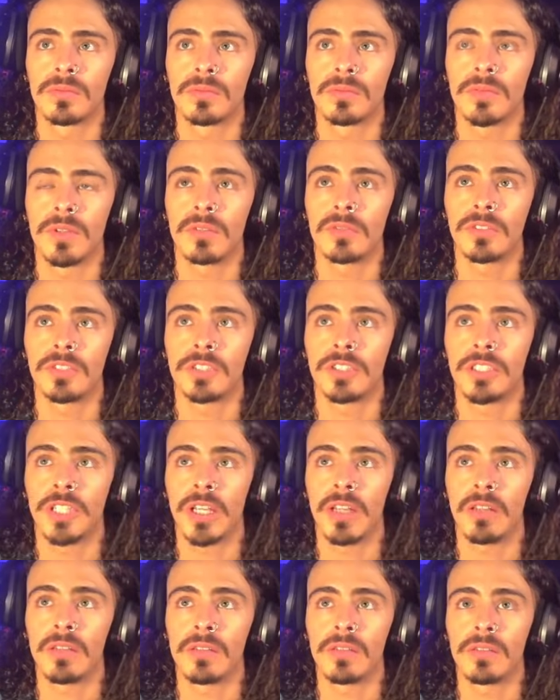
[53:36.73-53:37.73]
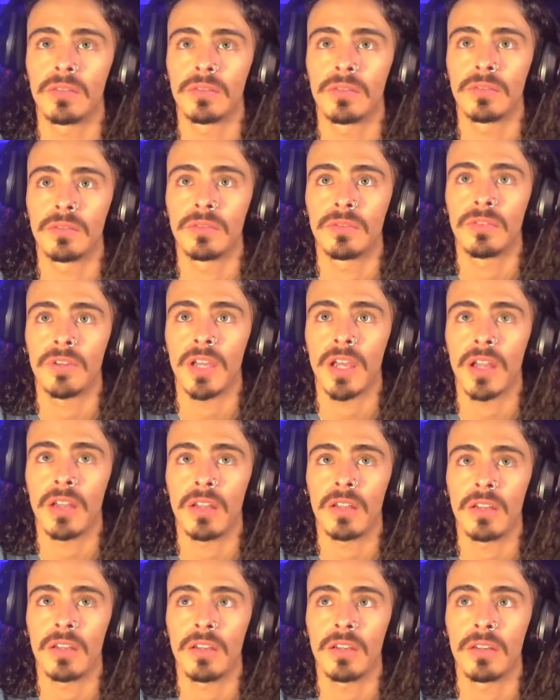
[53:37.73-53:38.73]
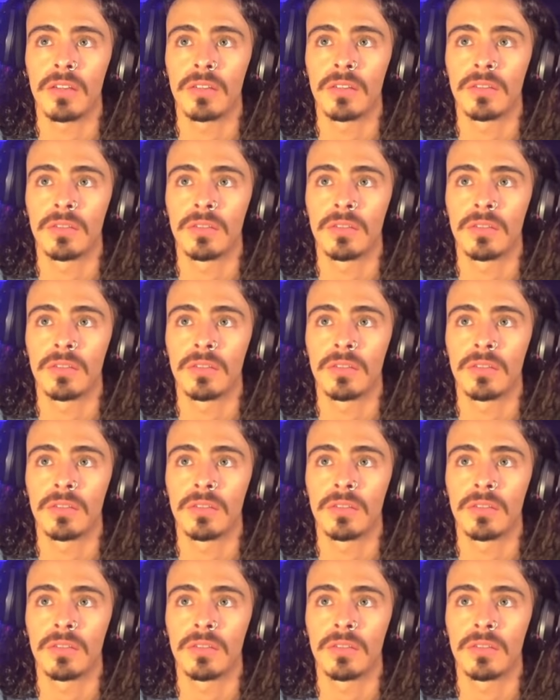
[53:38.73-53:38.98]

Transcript: Oh shit. Fuck out of here.